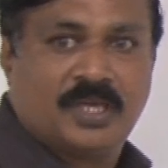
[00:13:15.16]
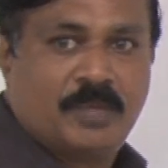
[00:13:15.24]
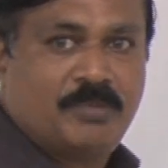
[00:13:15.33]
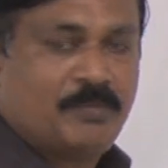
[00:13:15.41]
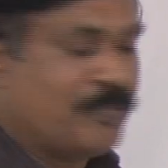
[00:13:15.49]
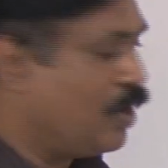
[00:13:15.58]

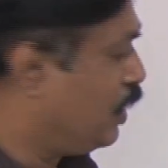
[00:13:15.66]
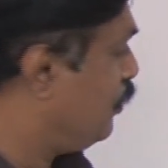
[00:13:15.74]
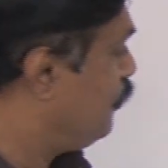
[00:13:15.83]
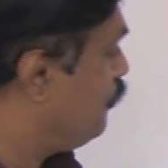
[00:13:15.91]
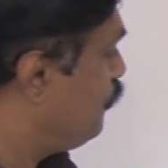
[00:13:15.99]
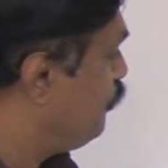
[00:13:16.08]
AB bar.
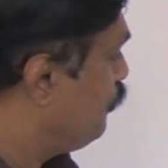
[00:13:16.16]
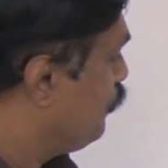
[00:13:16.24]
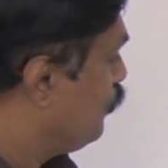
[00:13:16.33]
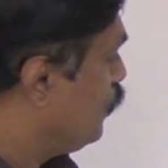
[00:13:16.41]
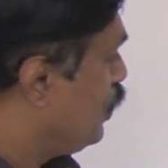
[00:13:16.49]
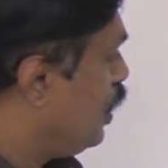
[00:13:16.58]

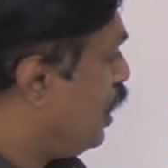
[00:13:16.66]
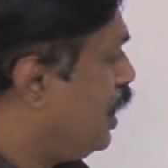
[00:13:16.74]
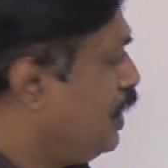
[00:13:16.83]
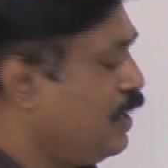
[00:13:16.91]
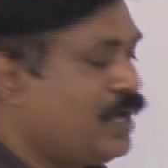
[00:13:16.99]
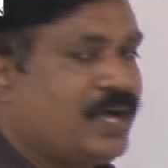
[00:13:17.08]

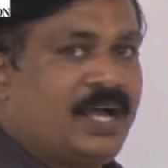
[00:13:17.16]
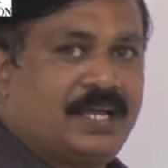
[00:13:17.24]
And